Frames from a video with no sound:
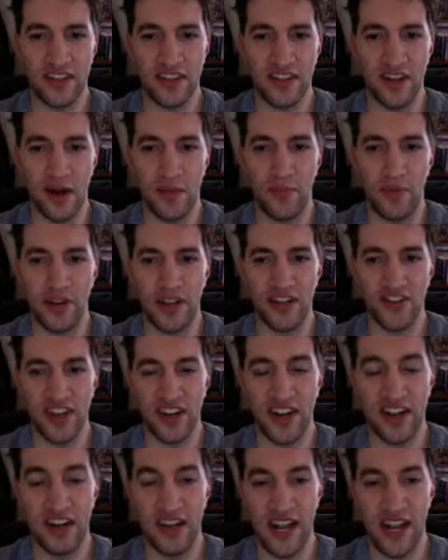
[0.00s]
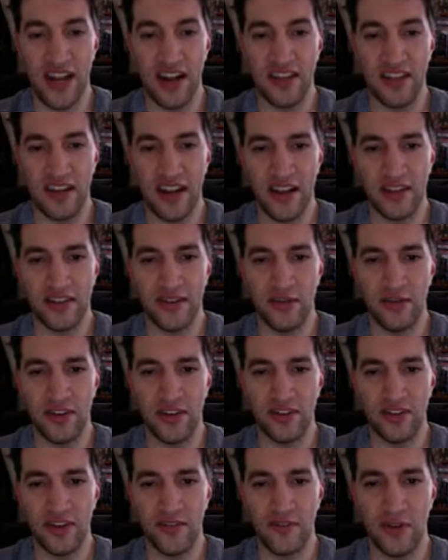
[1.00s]
the company is going to need in the
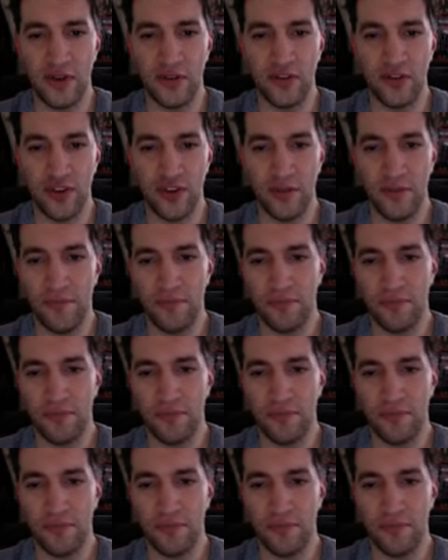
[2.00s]
not-too-distant future.